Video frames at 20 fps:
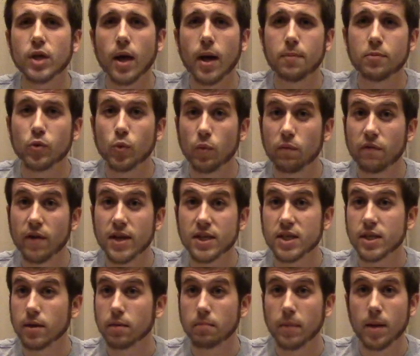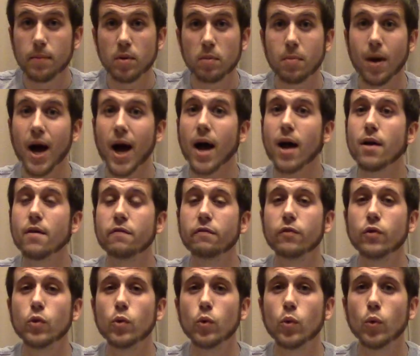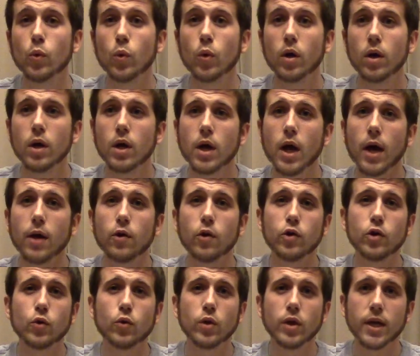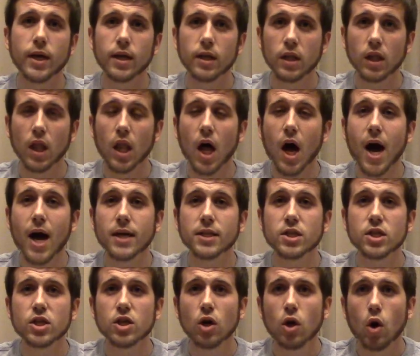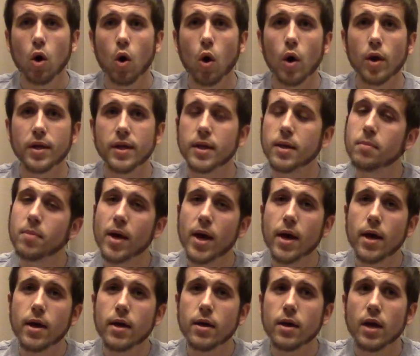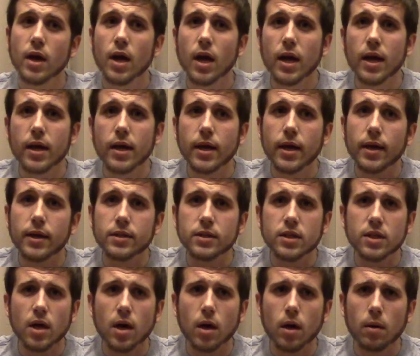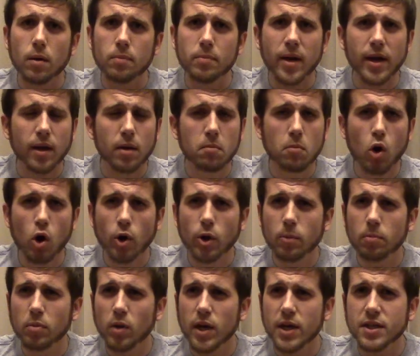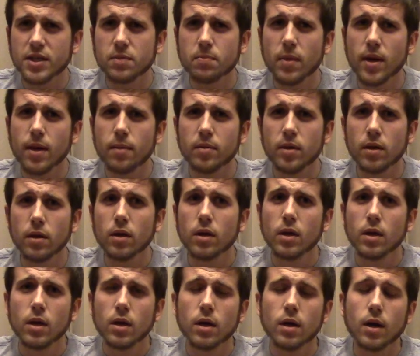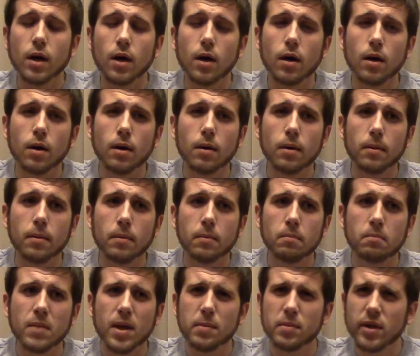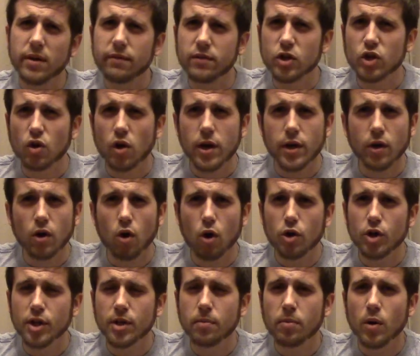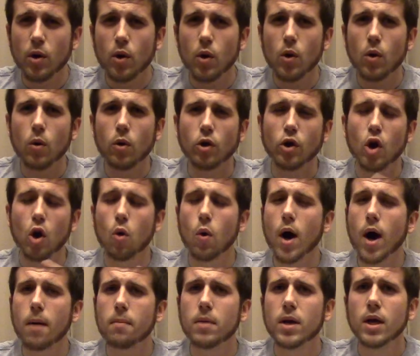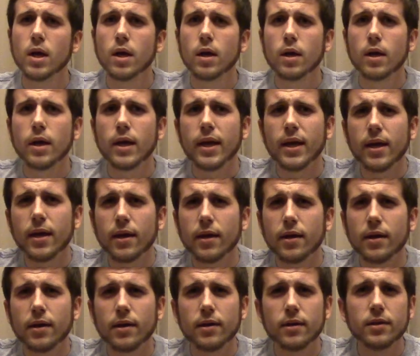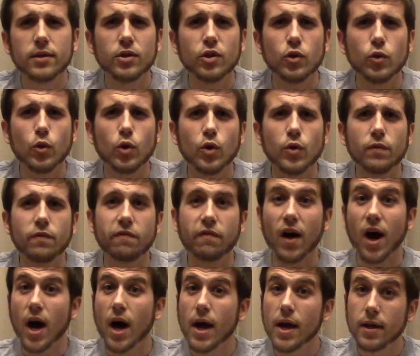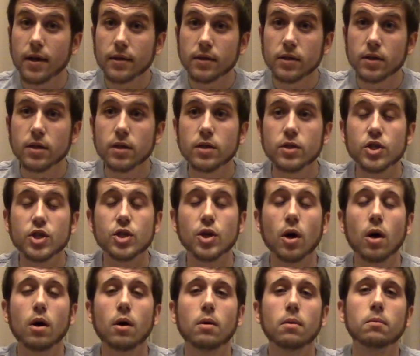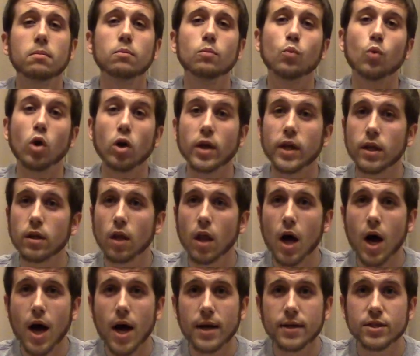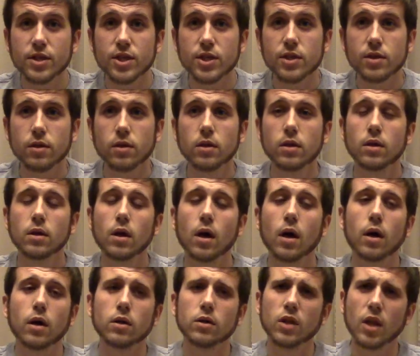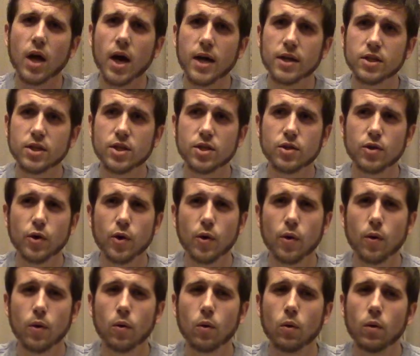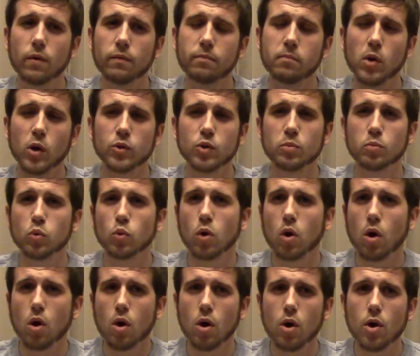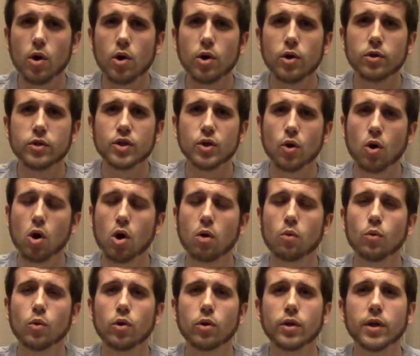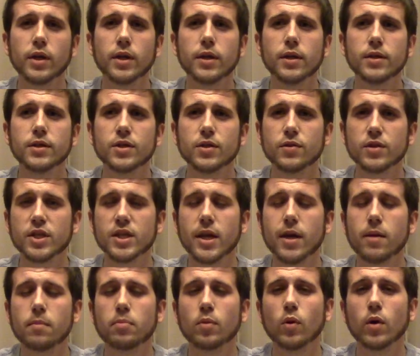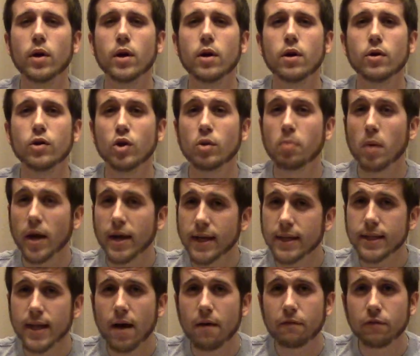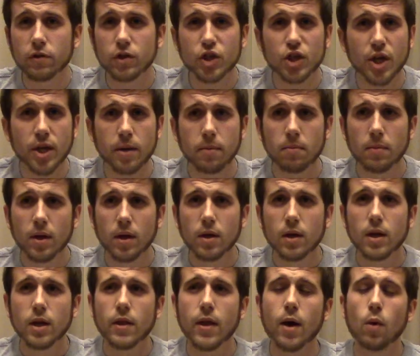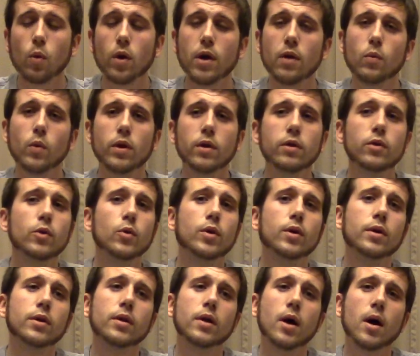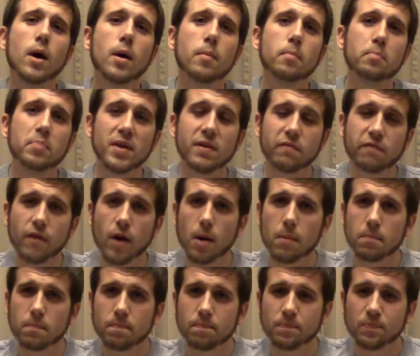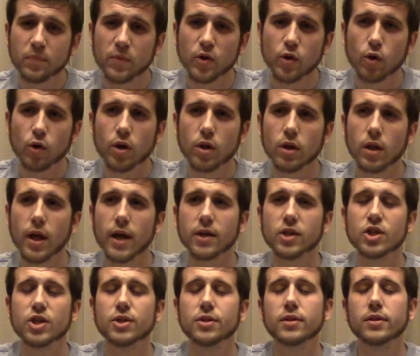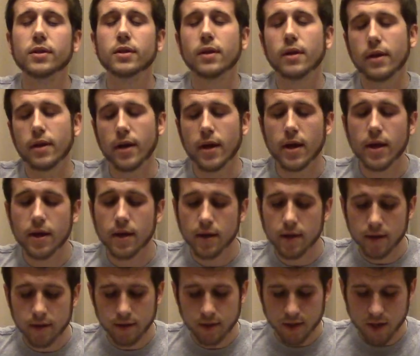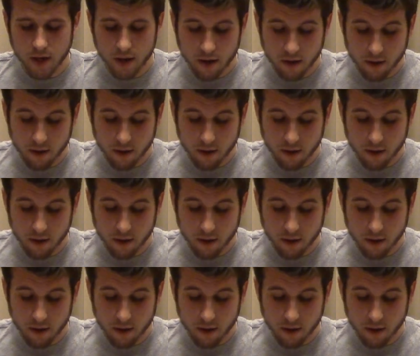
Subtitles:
time to invest in, maybe buy a few. I know you can get lots on eBay and Beckett Marketplace maybe even Trading Card Depot or Co-op. And you could find some rookie lots, of multiple cards or all rookies of the same player. And you can probably get that for cheap. That way you can beef up your collection and,